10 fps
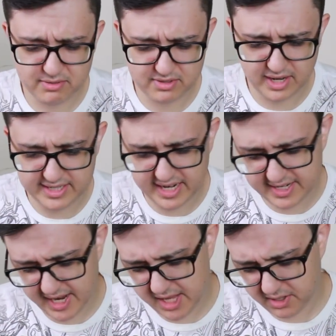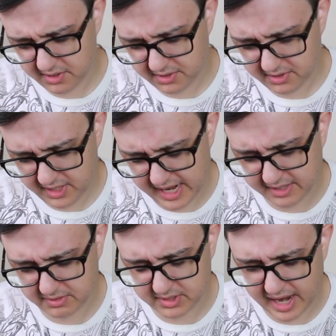was like $10. Yeah,
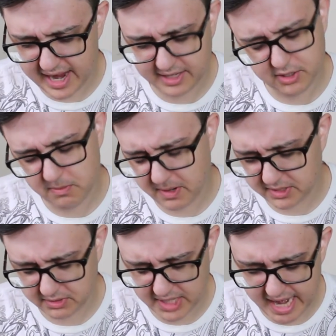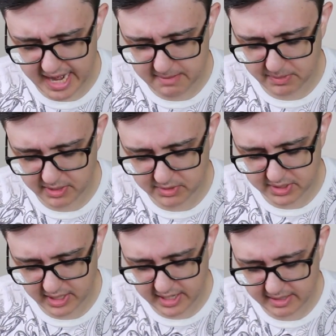I had a coupon, so it was like 8, but it's
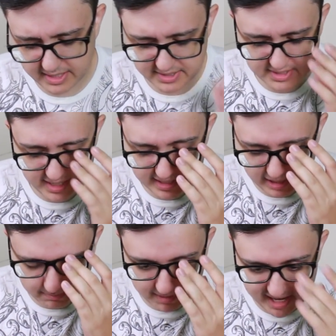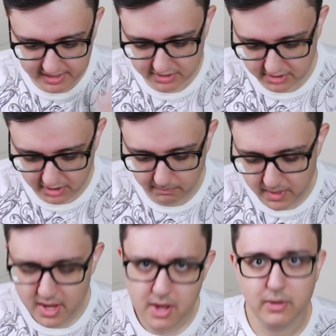a $10 box. So
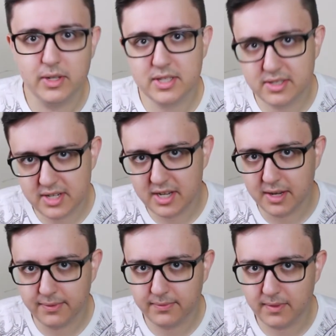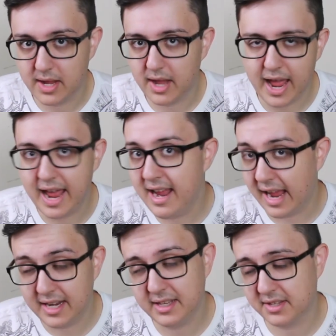let's see if A,
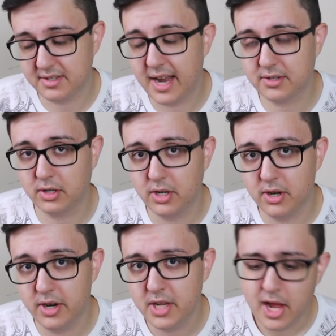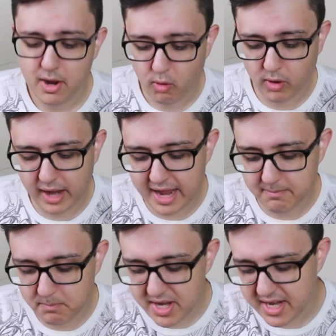any of the snacks are good, and
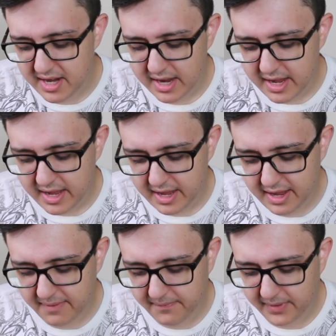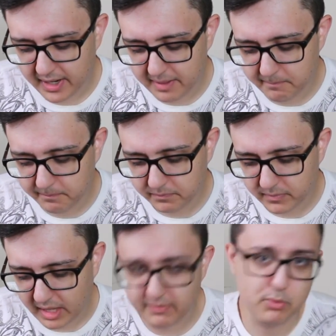B, if
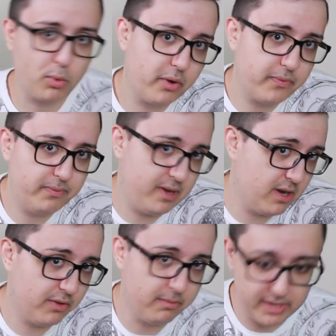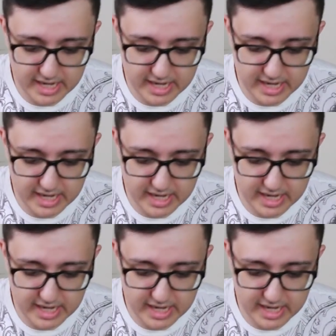it's worth the money